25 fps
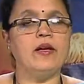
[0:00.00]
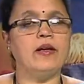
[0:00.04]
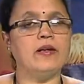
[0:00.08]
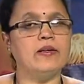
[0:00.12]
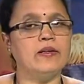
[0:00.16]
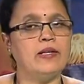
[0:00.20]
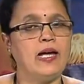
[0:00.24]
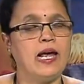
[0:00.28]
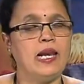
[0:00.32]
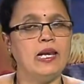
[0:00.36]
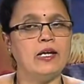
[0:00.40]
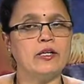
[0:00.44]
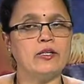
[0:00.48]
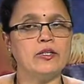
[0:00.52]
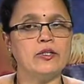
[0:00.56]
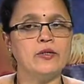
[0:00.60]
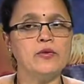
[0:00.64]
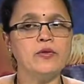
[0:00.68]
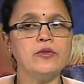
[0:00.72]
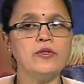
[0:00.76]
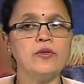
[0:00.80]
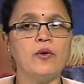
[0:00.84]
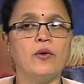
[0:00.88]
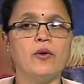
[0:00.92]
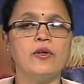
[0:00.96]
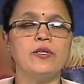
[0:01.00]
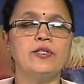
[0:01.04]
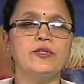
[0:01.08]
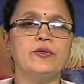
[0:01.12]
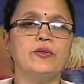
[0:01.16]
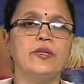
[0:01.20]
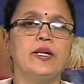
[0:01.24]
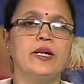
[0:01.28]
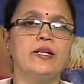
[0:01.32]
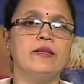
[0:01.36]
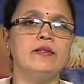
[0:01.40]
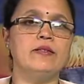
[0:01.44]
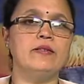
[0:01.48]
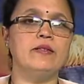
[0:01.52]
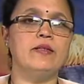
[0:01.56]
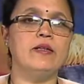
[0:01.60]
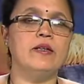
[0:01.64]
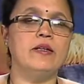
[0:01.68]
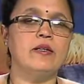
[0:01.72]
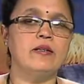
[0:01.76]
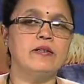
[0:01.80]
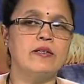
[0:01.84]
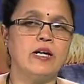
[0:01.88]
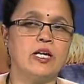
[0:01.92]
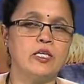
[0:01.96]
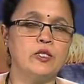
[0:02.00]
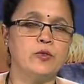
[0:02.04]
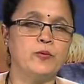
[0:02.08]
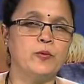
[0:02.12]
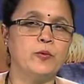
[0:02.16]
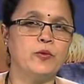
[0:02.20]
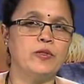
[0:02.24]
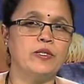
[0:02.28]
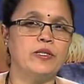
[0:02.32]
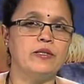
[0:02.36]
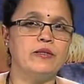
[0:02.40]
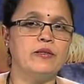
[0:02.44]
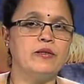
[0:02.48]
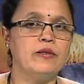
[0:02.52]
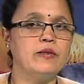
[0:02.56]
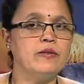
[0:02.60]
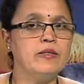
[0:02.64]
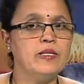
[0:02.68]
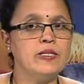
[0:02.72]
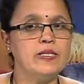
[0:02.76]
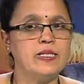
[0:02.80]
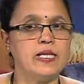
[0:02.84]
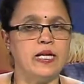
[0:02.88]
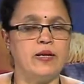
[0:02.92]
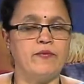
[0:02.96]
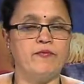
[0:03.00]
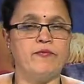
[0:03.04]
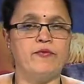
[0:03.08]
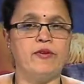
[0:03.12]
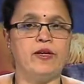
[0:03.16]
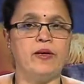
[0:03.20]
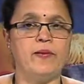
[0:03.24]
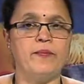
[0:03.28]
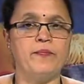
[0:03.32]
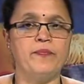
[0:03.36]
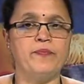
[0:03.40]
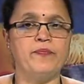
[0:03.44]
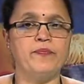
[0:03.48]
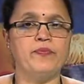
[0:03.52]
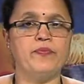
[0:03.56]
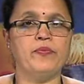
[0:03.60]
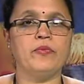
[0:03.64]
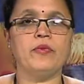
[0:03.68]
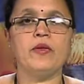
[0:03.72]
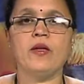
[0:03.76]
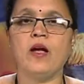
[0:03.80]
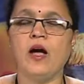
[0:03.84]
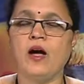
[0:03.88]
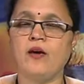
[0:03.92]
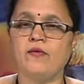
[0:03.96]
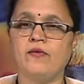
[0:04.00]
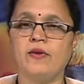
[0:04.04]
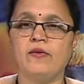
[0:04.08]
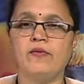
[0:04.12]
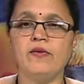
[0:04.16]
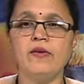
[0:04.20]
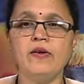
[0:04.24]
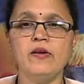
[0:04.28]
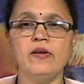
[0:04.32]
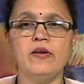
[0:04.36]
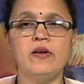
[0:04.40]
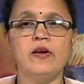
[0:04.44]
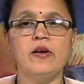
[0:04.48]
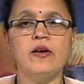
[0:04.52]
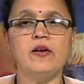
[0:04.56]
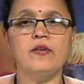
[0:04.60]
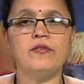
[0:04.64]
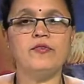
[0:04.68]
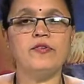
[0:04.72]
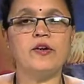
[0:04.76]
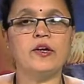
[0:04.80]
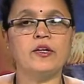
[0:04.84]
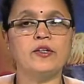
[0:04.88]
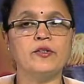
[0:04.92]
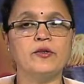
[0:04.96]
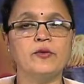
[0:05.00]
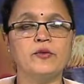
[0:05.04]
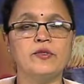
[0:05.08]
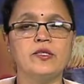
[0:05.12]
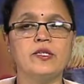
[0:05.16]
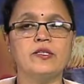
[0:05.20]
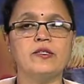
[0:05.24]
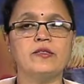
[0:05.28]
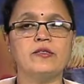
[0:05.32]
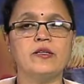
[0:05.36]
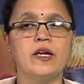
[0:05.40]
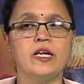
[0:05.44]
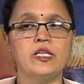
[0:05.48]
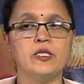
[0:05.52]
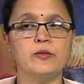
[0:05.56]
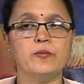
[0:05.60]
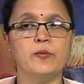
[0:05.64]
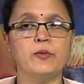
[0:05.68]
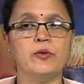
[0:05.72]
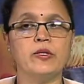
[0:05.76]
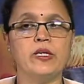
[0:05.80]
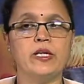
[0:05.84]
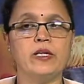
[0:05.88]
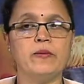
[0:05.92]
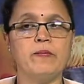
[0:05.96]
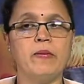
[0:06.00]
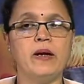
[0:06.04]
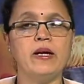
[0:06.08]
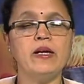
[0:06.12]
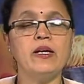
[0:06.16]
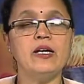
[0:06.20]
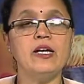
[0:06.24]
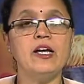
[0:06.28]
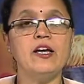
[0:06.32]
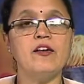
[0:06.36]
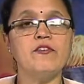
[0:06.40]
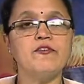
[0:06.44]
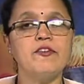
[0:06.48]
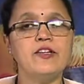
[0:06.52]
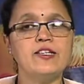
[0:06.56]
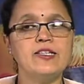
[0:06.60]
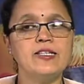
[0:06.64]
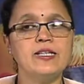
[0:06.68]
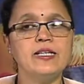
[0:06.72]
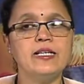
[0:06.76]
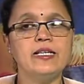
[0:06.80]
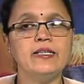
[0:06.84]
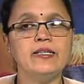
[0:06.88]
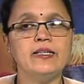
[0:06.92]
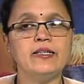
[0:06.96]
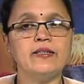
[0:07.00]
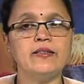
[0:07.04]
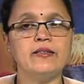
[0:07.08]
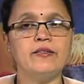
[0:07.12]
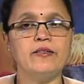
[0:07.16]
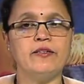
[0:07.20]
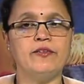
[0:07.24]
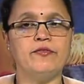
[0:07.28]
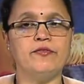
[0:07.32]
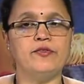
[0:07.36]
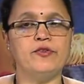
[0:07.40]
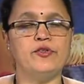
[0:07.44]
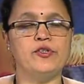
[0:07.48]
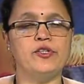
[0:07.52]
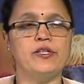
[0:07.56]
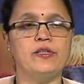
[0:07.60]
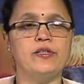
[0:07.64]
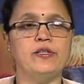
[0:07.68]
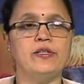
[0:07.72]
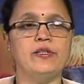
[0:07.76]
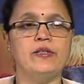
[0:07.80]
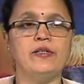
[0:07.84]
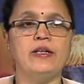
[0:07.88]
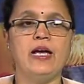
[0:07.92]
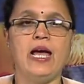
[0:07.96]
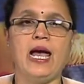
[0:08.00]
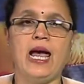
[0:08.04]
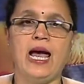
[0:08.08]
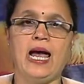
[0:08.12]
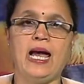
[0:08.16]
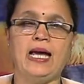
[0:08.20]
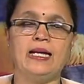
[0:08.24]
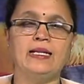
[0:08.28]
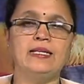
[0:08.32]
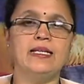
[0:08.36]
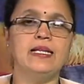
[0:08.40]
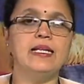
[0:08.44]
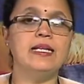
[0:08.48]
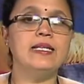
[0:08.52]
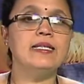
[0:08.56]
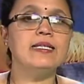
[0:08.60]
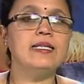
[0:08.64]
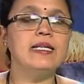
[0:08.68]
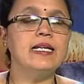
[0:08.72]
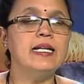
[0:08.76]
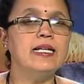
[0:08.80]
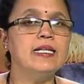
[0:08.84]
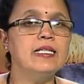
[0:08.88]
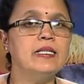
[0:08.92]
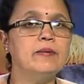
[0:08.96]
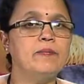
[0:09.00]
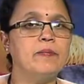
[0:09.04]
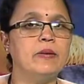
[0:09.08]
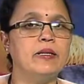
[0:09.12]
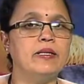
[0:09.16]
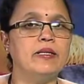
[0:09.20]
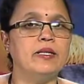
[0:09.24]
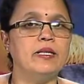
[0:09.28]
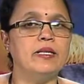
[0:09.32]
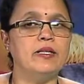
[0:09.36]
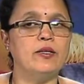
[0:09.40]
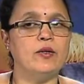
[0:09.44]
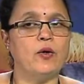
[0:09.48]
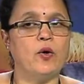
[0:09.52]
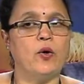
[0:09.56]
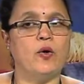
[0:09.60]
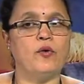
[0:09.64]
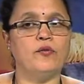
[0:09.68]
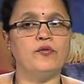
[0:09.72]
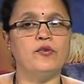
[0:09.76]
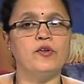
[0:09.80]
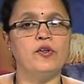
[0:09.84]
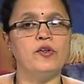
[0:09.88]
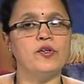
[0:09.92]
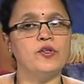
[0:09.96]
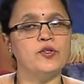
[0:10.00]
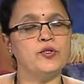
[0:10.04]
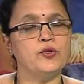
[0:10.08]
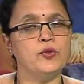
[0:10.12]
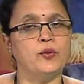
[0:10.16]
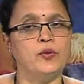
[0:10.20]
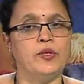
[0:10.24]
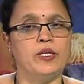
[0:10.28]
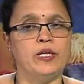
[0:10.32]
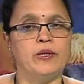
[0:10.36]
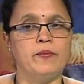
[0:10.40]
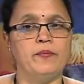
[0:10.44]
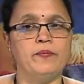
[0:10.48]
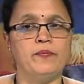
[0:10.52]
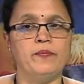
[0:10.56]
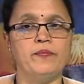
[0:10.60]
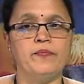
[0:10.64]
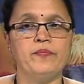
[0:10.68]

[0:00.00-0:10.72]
Galactose also get transported the same way. However, fructose is transported by facilitated diffusion and is independent of sodium.